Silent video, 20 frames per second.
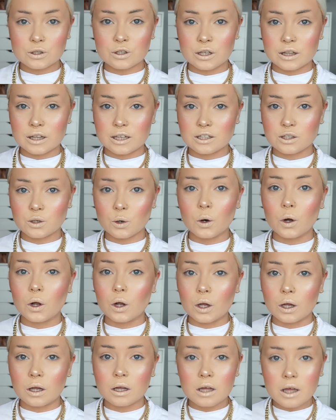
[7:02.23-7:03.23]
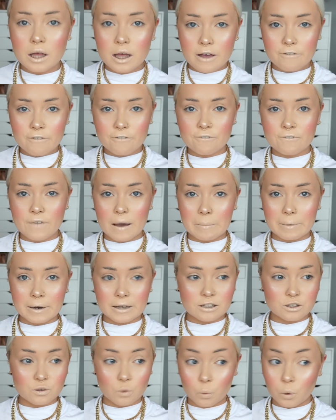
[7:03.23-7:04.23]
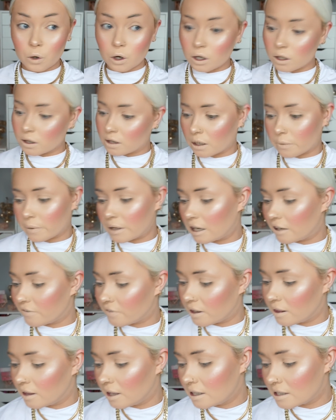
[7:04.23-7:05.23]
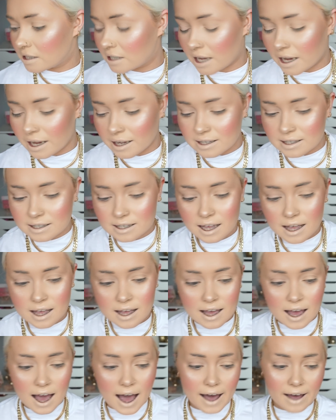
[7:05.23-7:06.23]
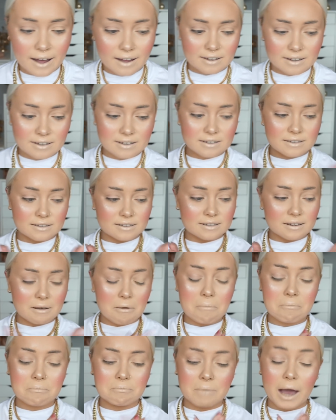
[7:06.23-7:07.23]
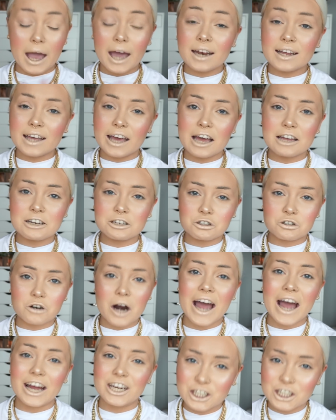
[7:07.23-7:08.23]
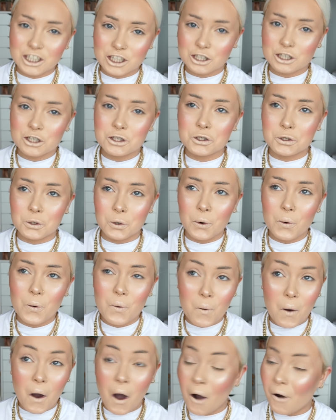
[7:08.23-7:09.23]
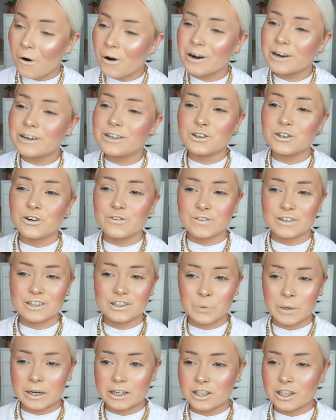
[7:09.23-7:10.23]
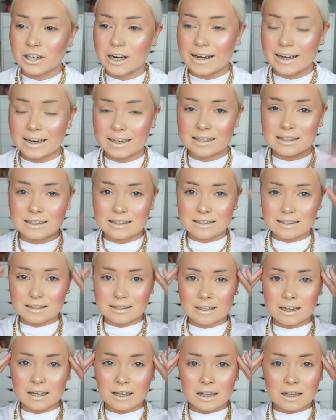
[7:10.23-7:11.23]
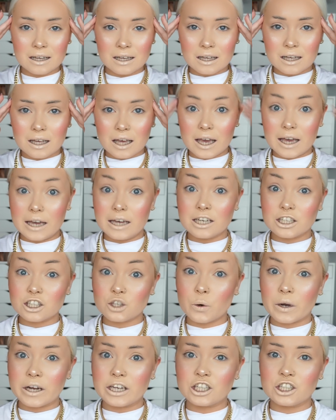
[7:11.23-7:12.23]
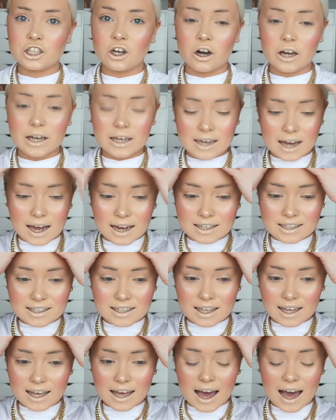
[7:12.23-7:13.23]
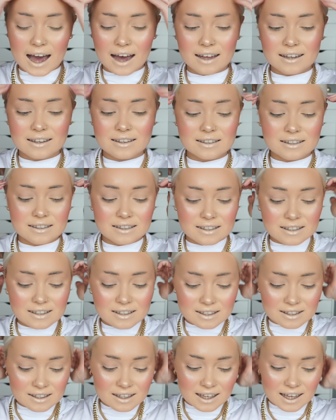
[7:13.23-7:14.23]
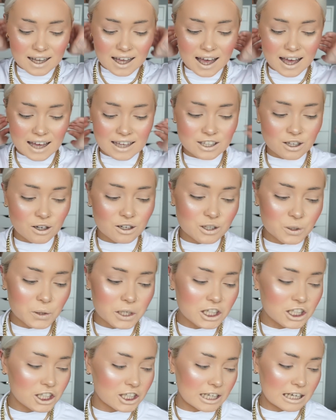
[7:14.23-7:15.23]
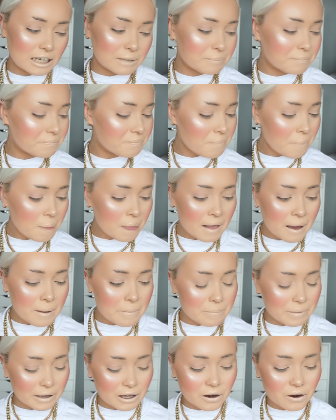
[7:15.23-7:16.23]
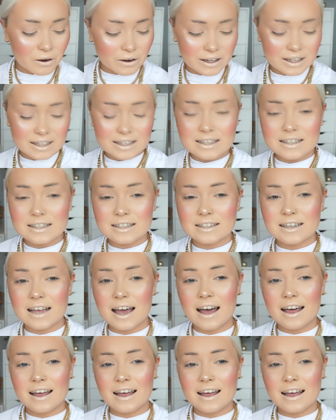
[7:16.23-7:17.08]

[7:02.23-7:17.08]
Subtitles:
to this whole feminist world that we live in these days, and men get trashed so hard over Twitter. It is quite shocking, actually, and it's also a shame because,